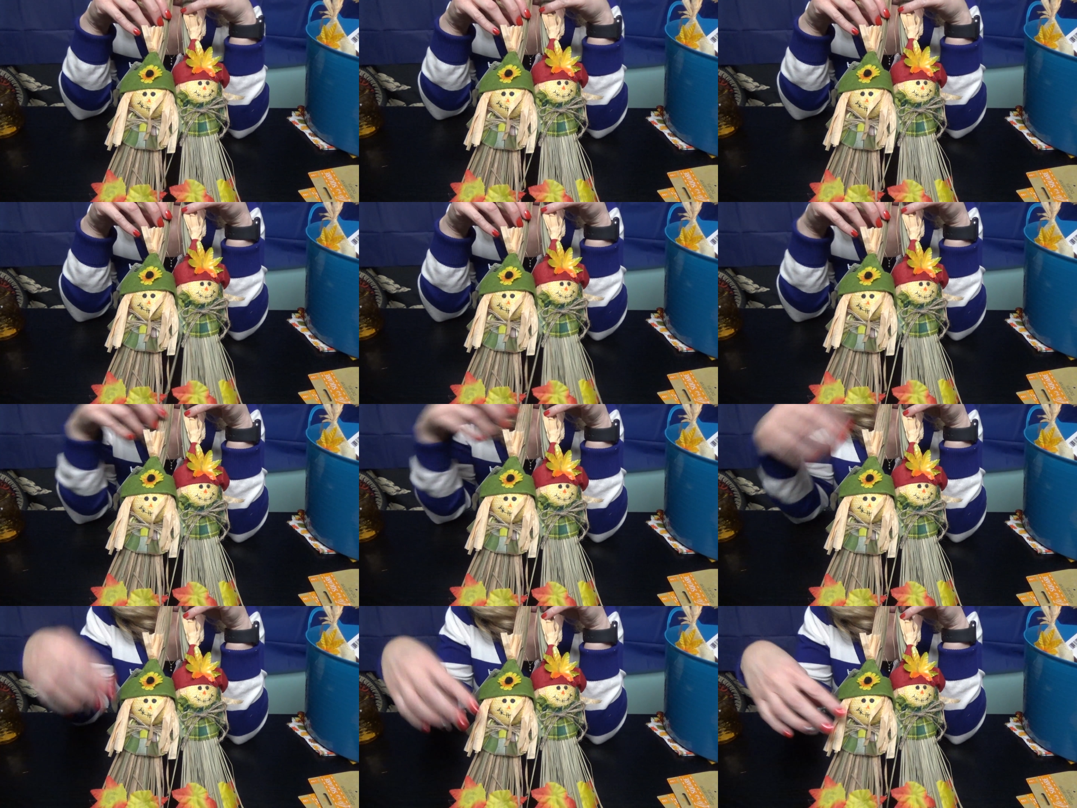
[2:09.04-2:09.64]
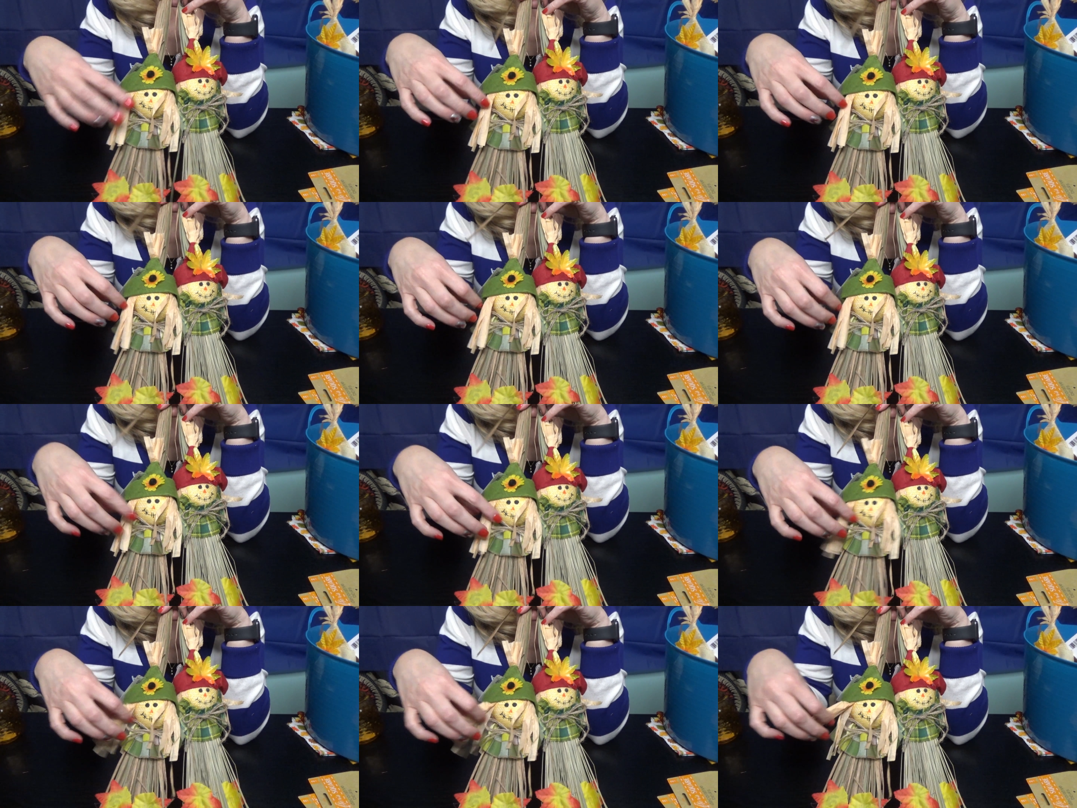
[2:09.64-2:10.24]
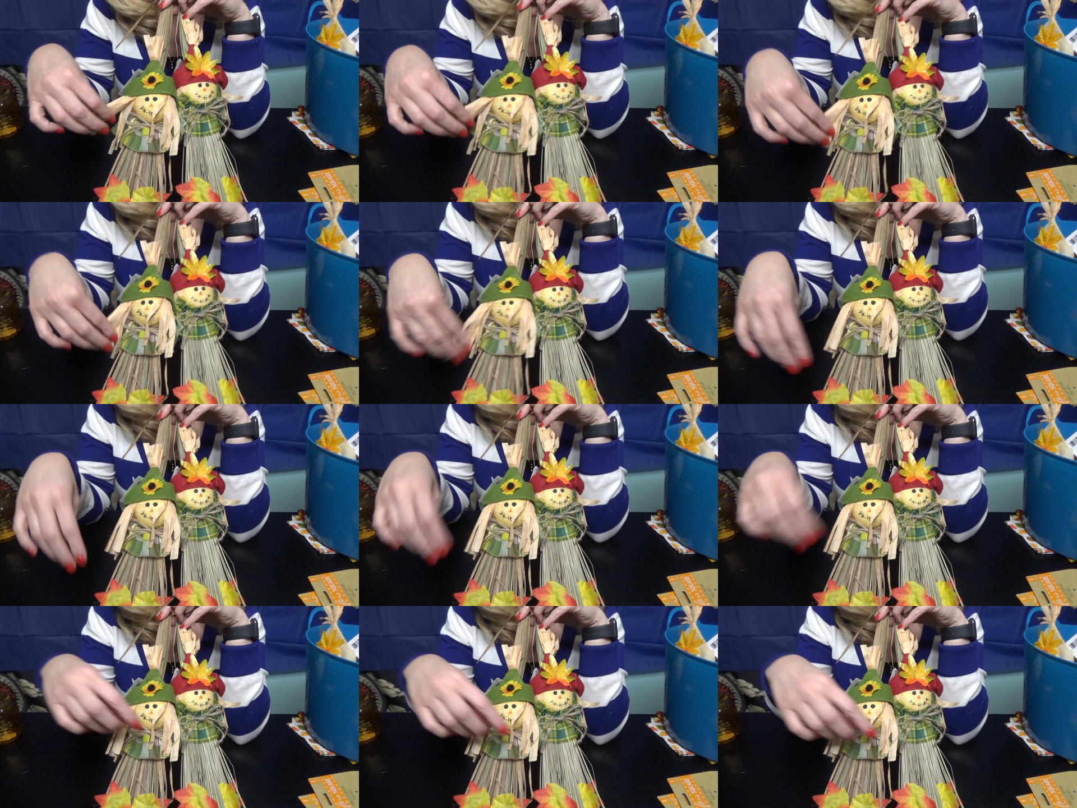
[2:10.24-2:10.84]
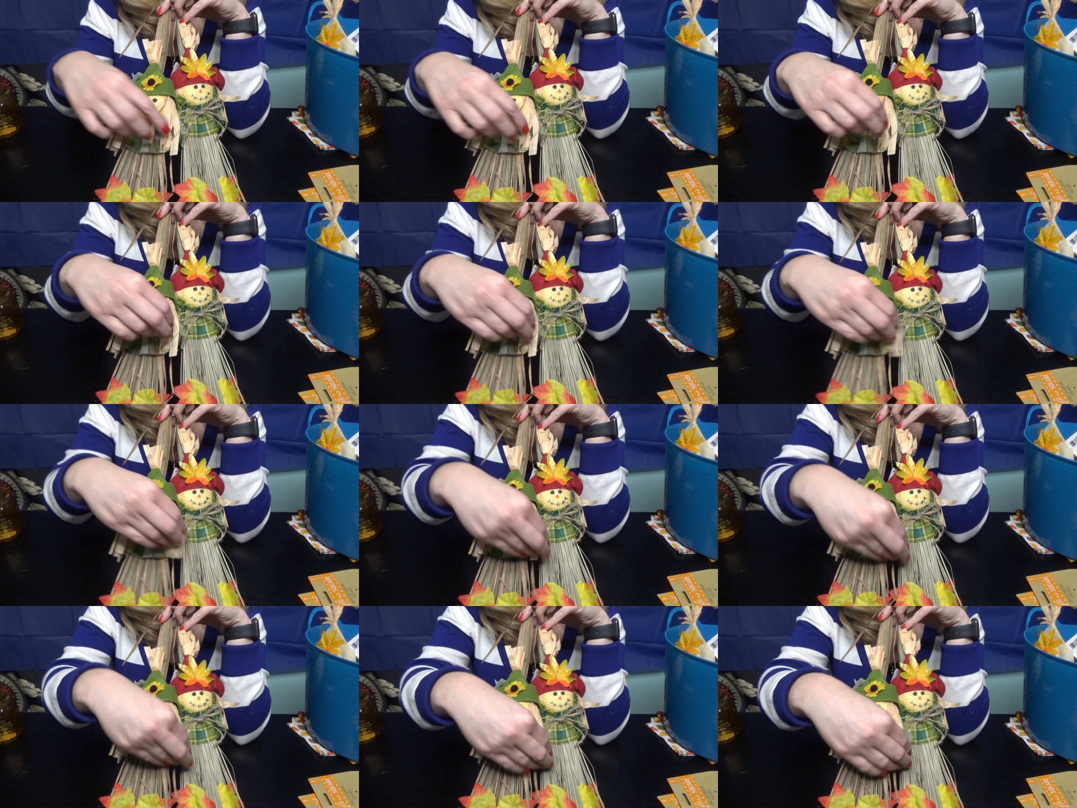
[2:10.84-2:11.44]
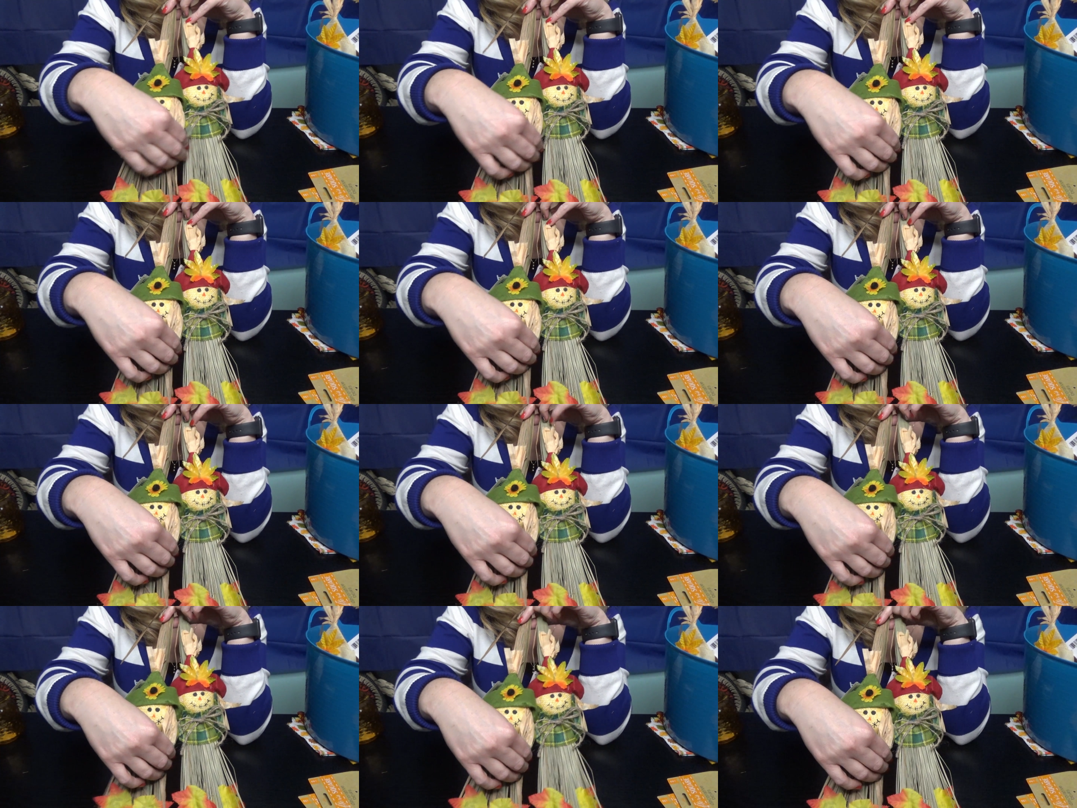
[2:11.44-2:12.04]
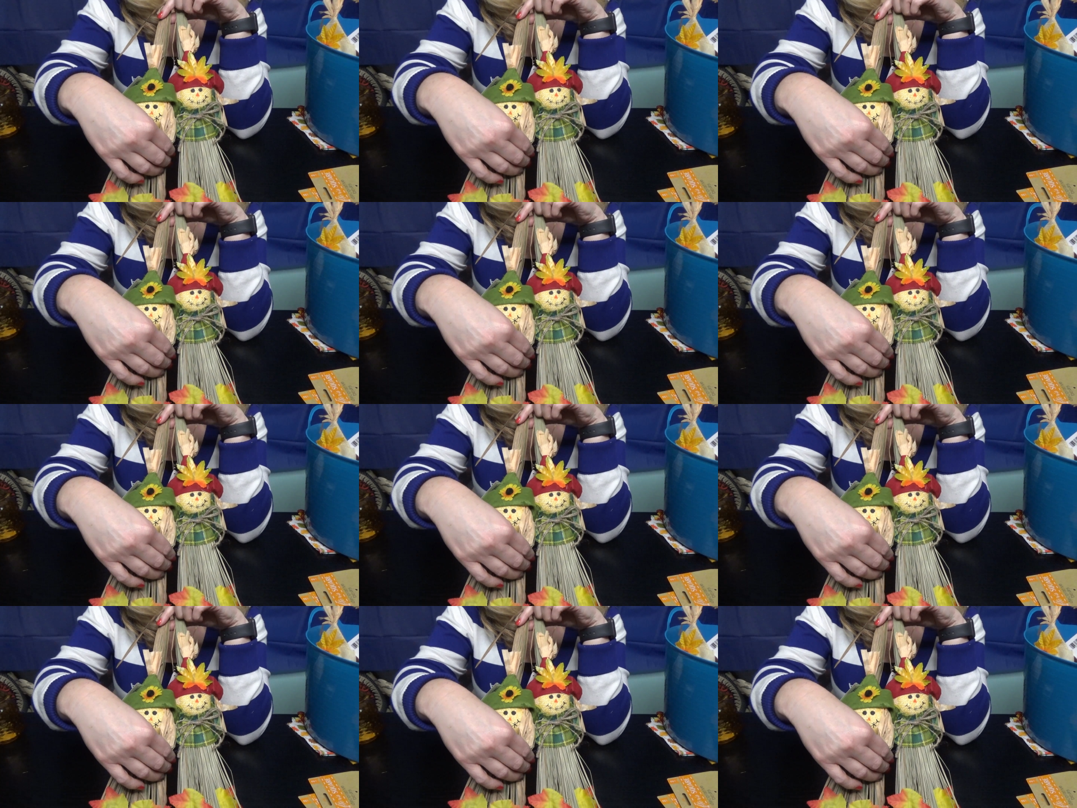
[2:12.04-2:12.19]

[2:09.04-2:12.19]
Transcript: (no speaker visible)